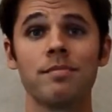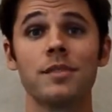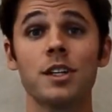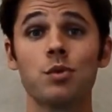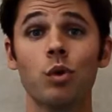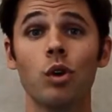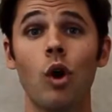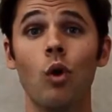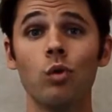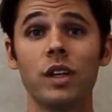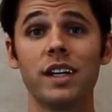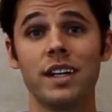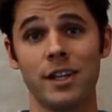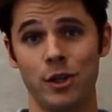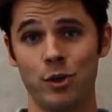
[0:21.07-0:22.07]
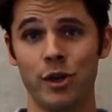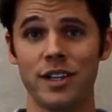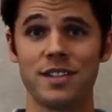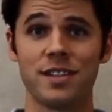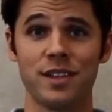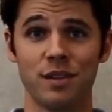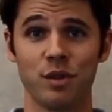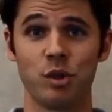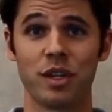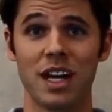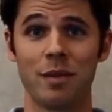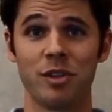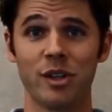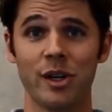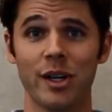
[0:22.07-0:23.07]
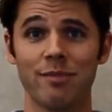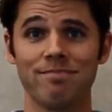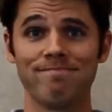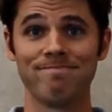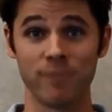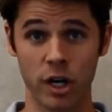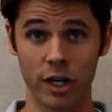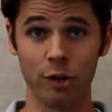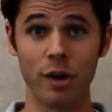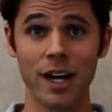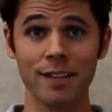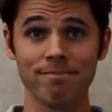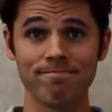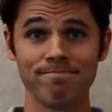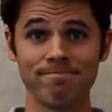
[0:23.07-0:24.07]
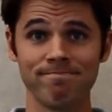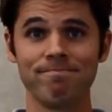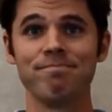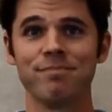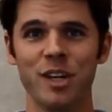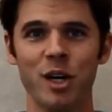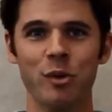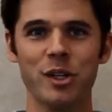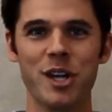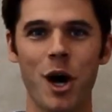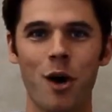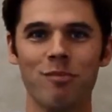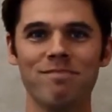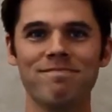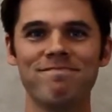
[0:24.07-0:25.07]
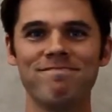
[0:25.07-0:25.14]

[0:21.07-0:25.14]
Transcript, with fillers: This will only increase their vocabulary. Are you ready? Here we go.